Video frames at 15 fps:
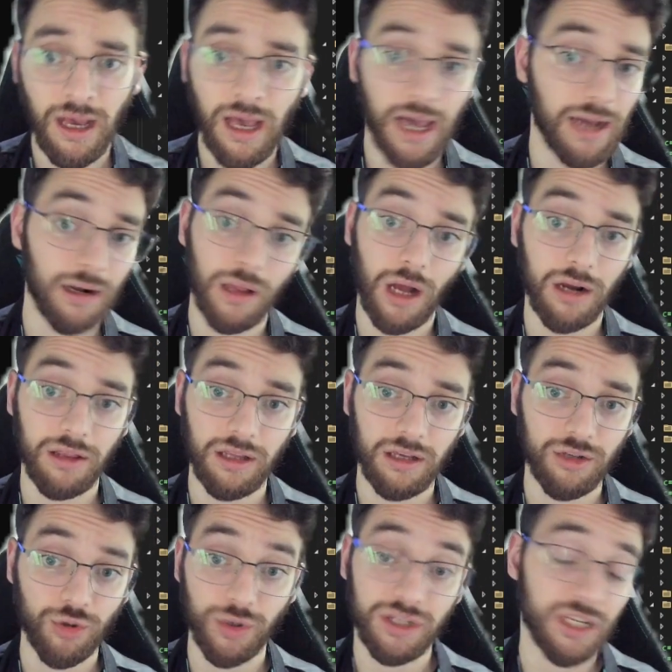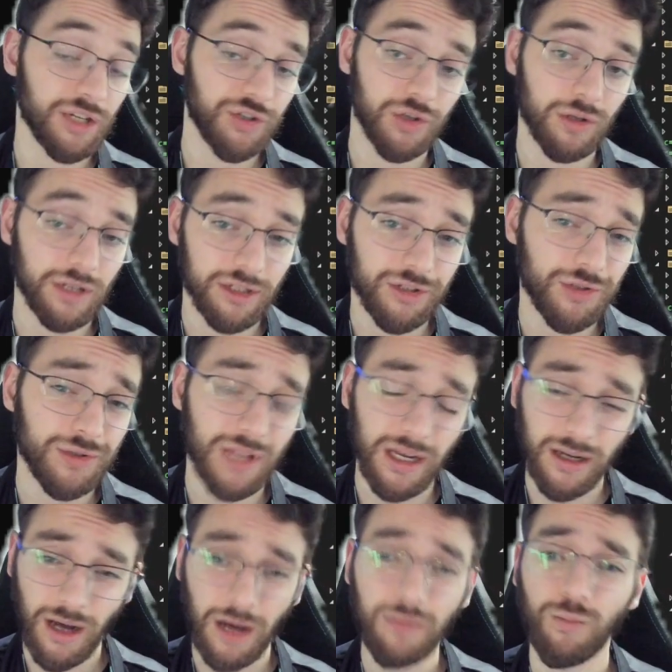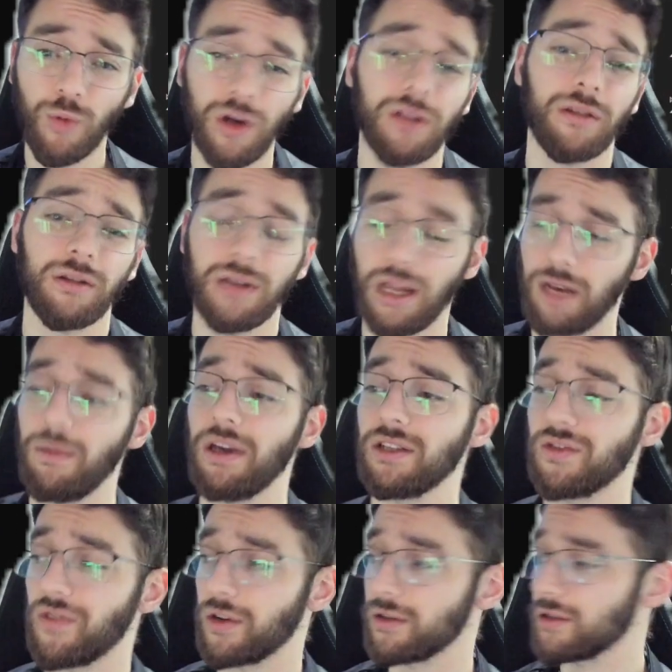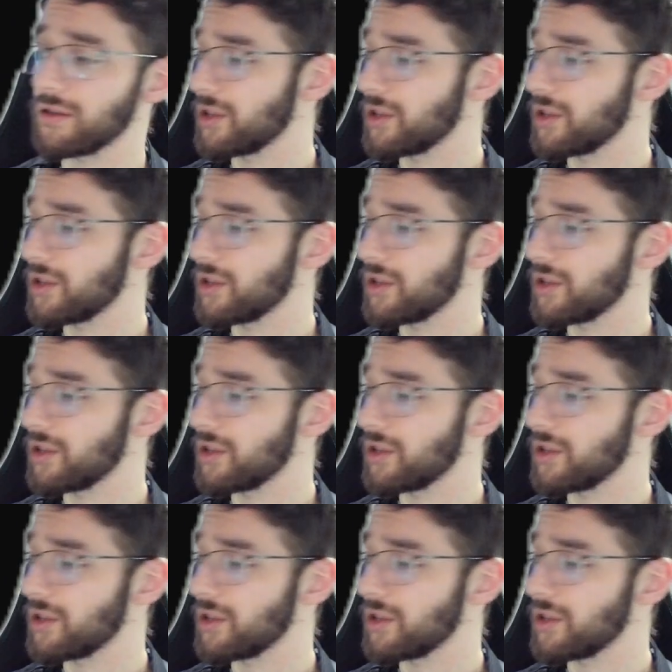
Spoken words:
and a lot of the traditional issues that come with database first.